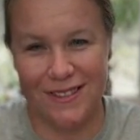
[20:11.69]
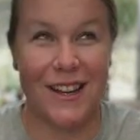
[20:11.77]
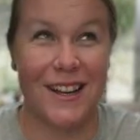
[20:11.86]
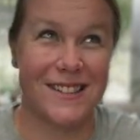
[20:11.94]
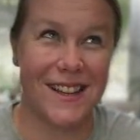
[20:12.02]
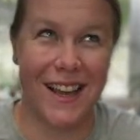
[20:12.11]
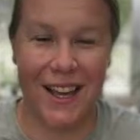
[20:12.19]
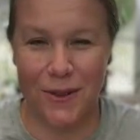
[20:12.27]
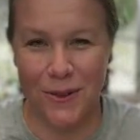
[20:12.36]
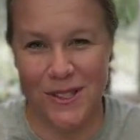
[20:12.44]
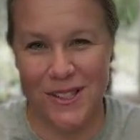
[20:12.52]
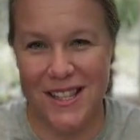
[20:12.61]
I say
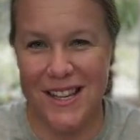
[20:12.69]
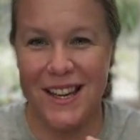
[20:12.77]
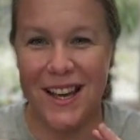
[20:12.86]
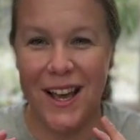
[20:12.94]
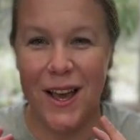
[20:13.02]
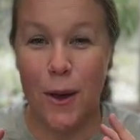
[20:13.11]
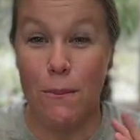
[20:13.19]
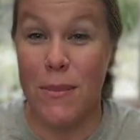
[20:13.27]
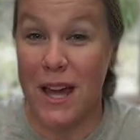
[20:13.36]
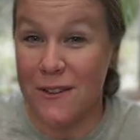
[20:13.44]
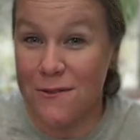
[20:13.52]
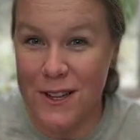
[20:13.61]
animals, the
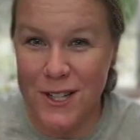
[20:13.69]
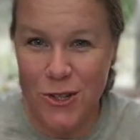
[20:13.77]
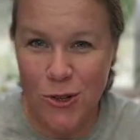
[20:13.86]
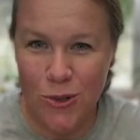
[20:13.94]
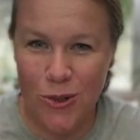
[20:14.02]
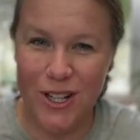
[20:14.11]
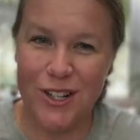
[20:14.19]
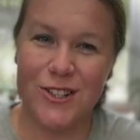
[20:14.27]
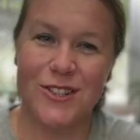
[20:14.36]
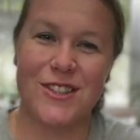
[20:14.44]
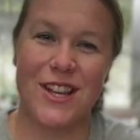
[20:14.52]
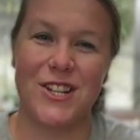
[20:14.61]
beneficial
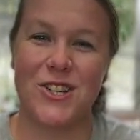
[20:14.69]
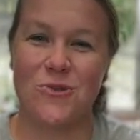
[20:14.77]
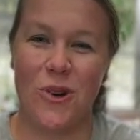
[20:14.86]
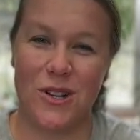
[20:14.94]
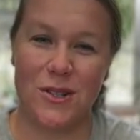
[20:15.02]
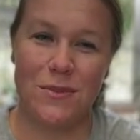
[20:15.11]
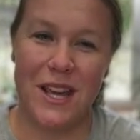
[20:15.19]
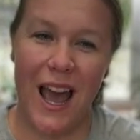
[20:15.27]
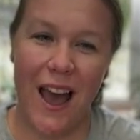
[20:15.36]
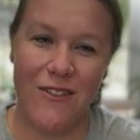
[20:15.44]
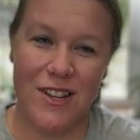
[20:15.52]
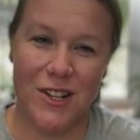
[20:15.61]
critters that you want to be
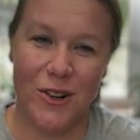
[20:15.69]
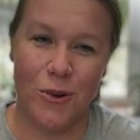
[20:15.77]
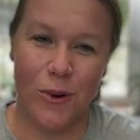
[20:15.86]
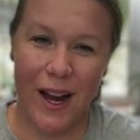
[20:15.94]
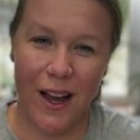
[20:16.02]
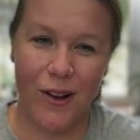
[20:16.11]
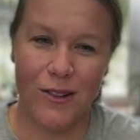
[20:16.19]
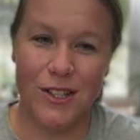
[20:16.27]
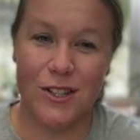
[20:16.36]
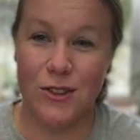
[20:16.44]
having around.